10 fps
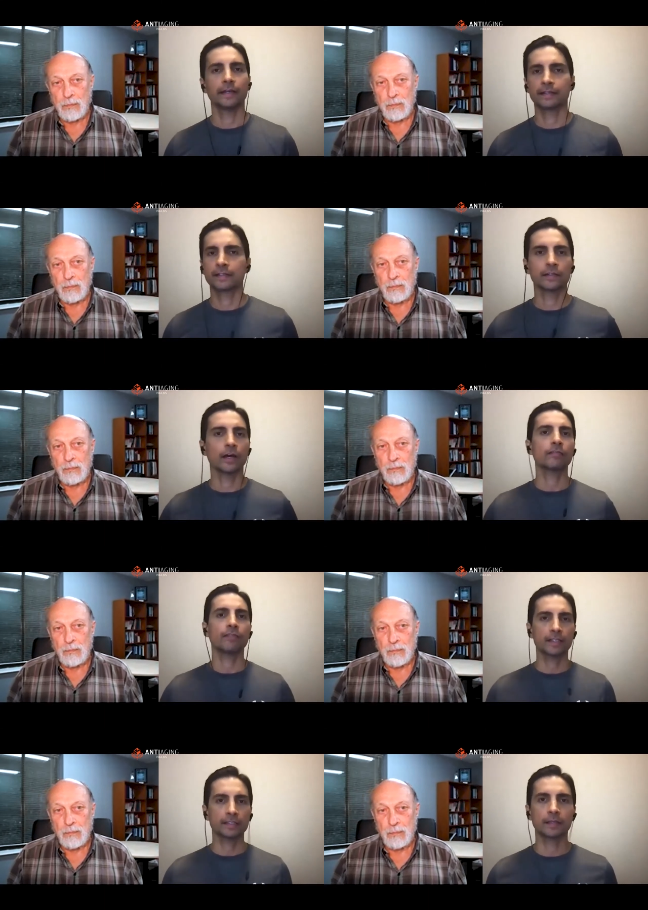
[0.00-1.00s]
Speaker 1: It's not
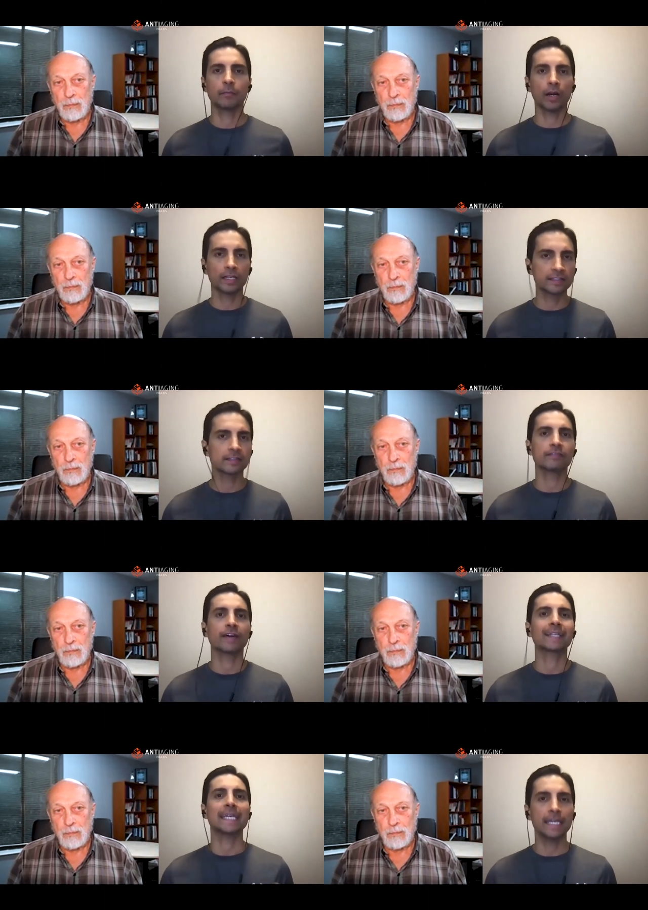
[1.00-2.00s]
affected. The body doesn't
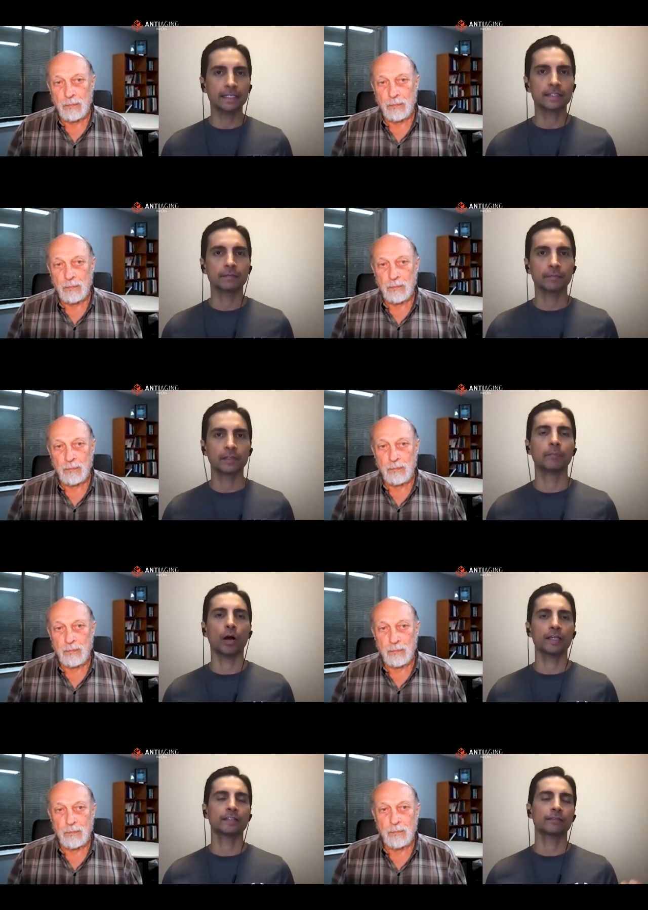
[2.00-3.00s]
affect it, but the
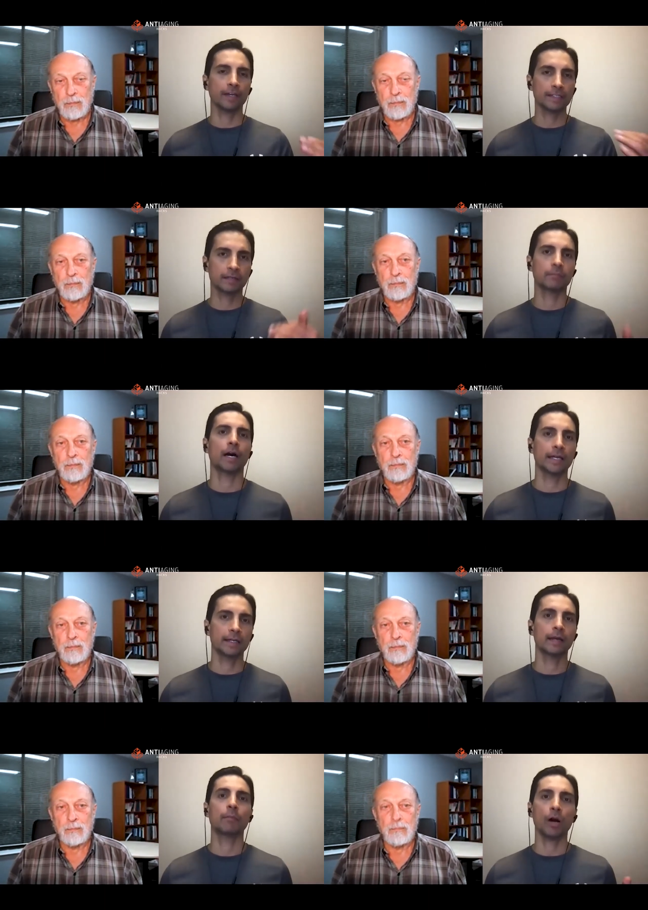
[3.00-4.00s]
body is affected by it
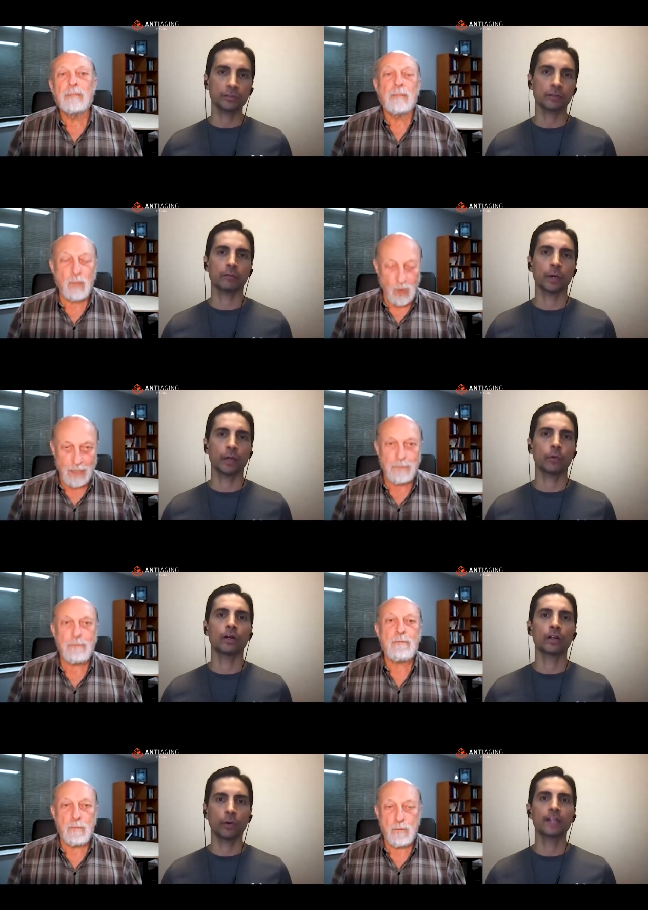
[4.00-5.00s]
in a positive way, where
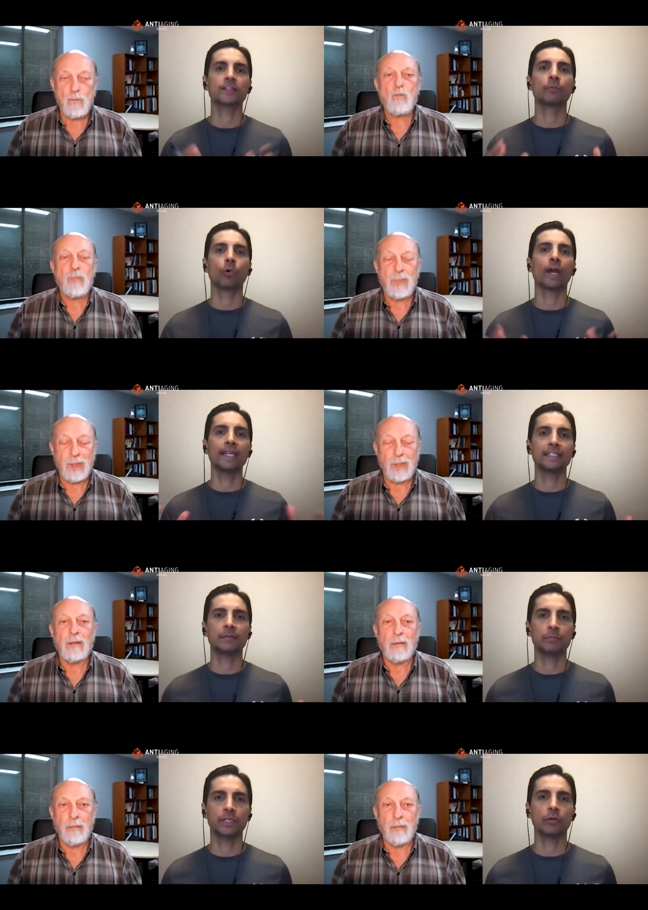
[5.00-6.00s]
it creates more
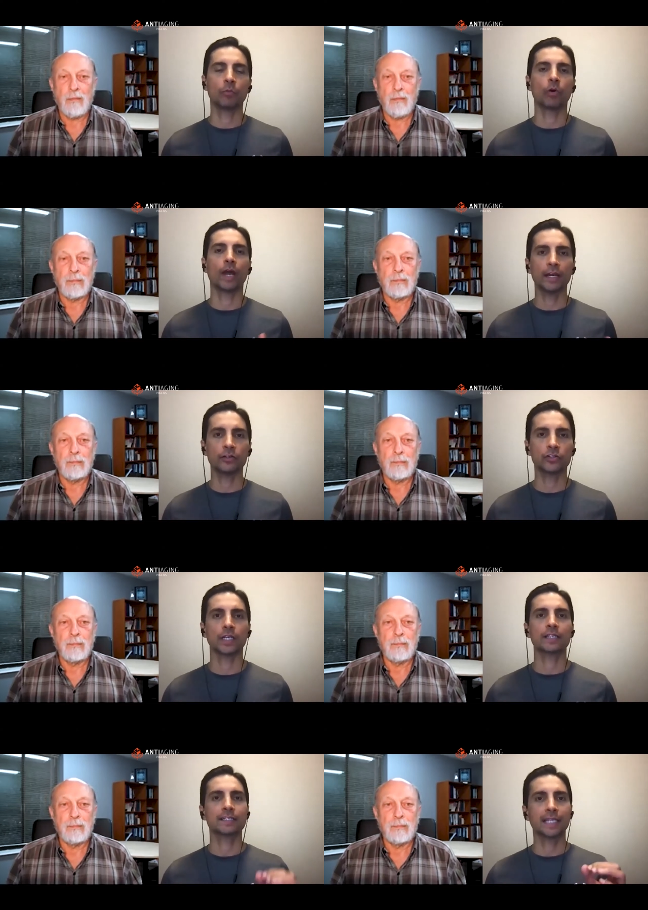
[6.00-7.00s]
ATP or more energy
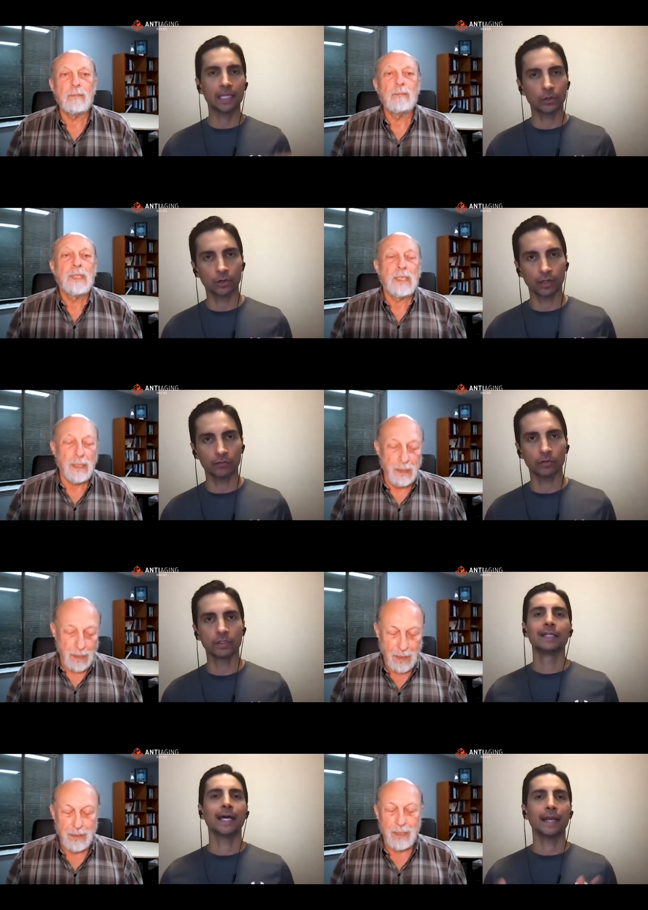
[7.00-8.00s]
at a cellular
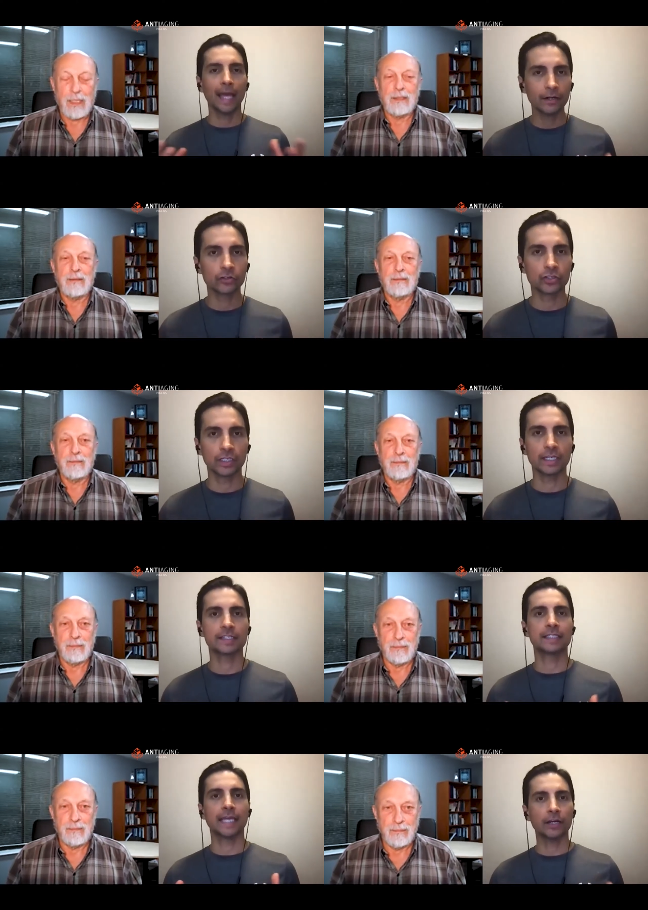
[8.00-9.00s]
level. That energy
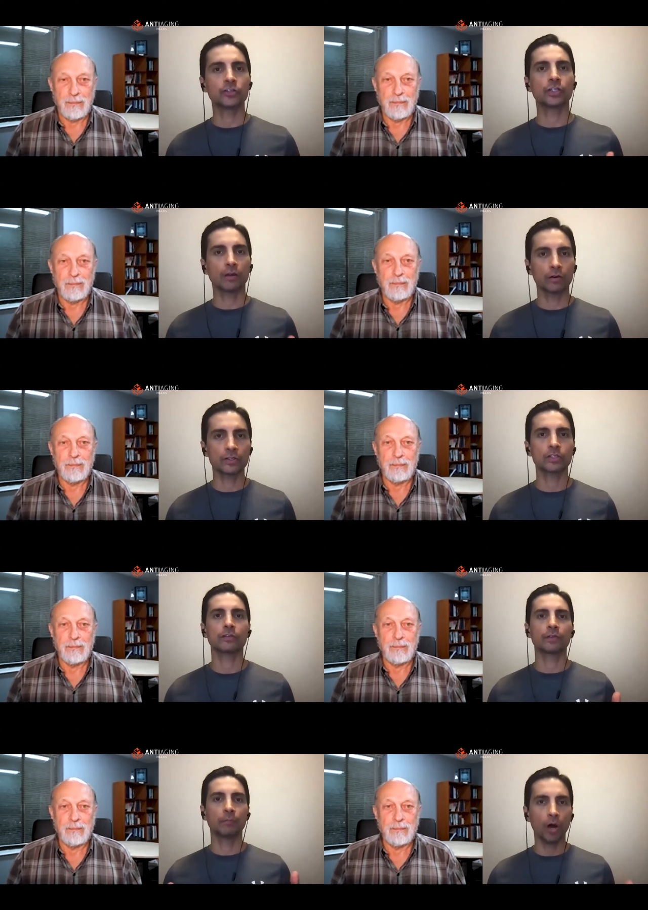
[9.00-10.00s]
is the energy currency
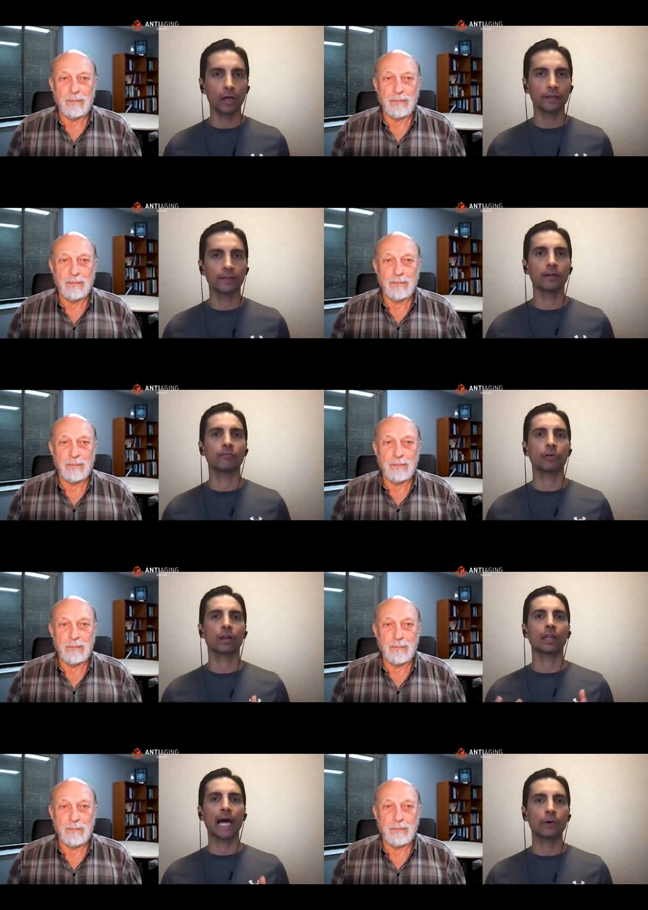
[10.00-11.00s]
of the body. Therefore,
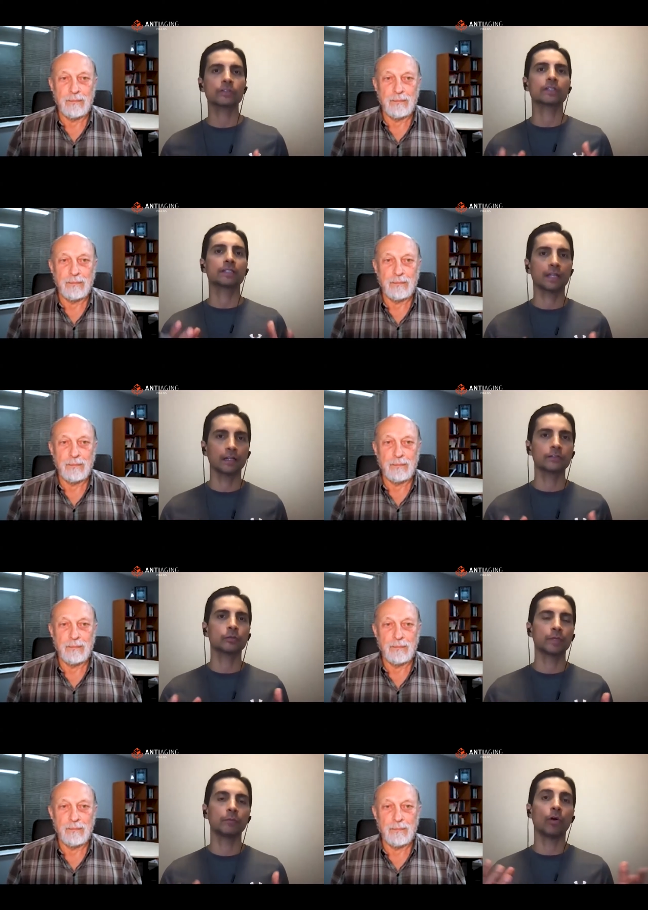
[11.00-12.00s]
it allows the cell
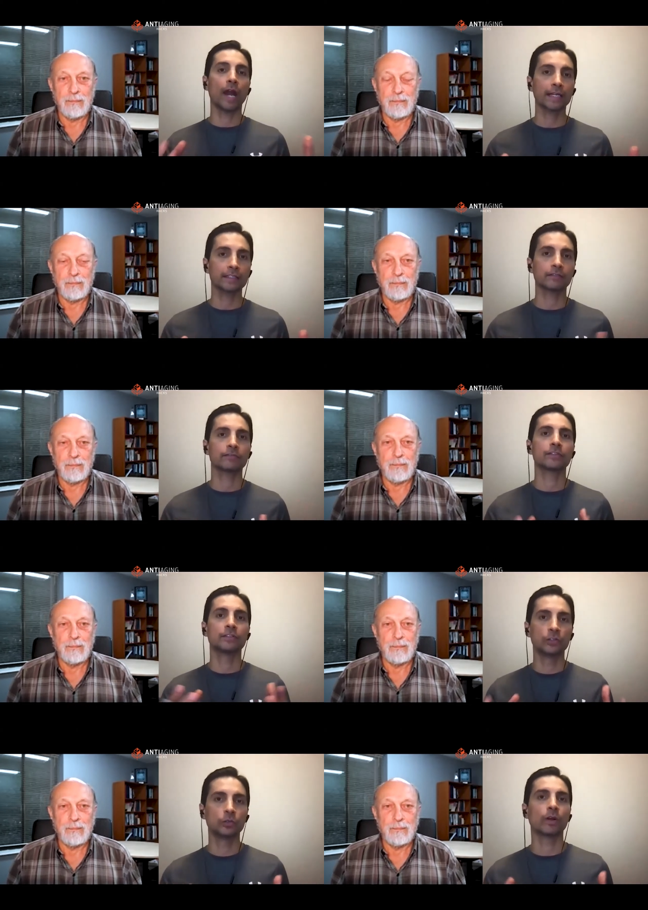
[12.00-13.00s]
to be more active, to
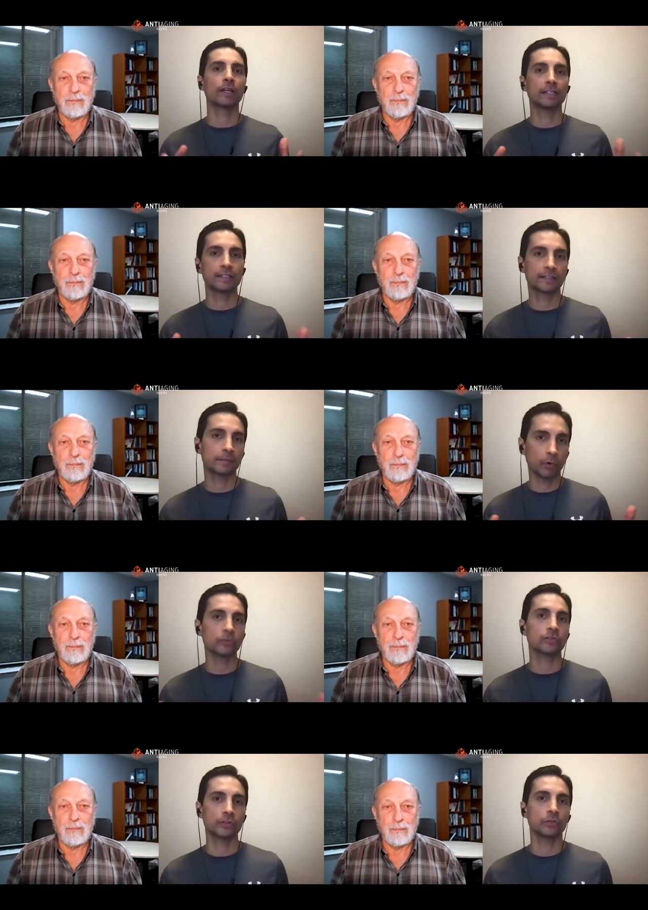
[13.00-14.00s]
do what it's
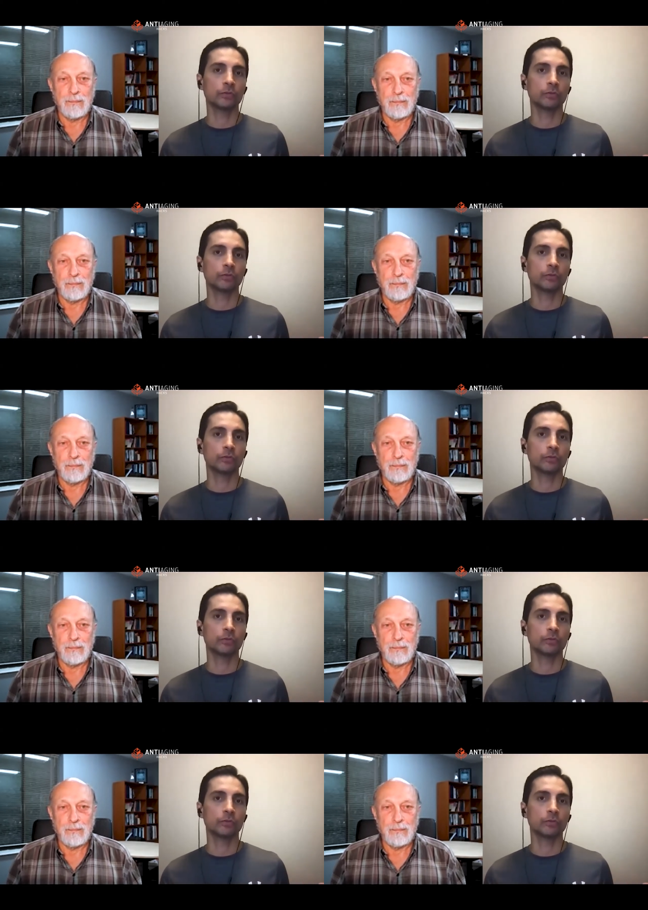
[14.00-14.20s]
supposed to do